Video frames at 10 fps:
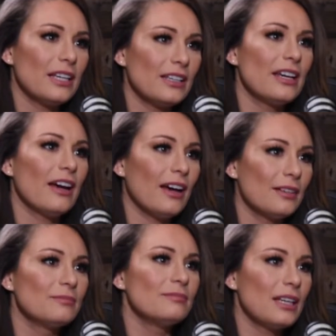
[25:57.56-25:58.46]
Maybe,
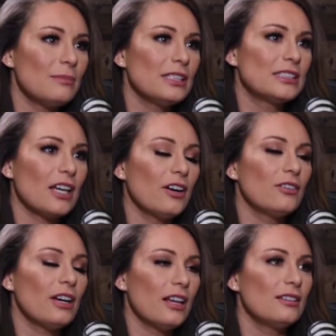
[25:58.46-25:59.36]
yeah, maybe
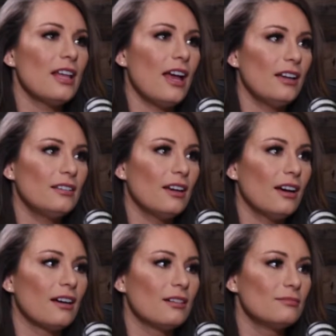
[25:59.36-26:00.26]
so. And then,
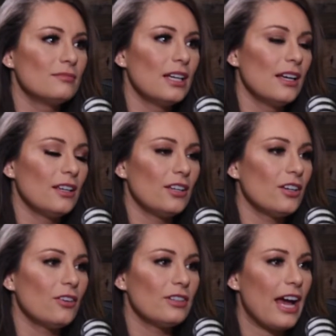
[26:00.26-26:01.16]

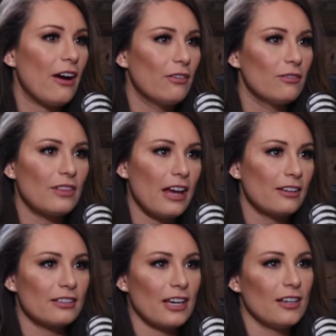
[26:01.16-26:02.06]
now
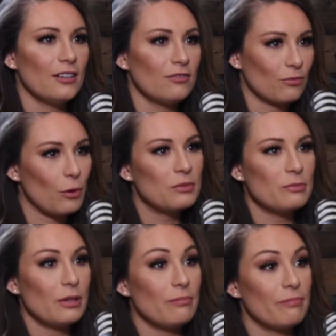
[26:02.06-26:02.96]
that kind of
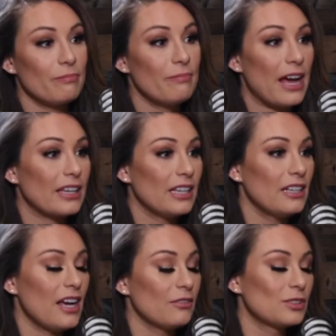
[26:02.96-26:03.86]
roped me back
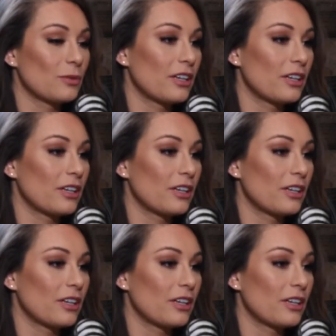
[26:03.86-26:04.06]
in. I was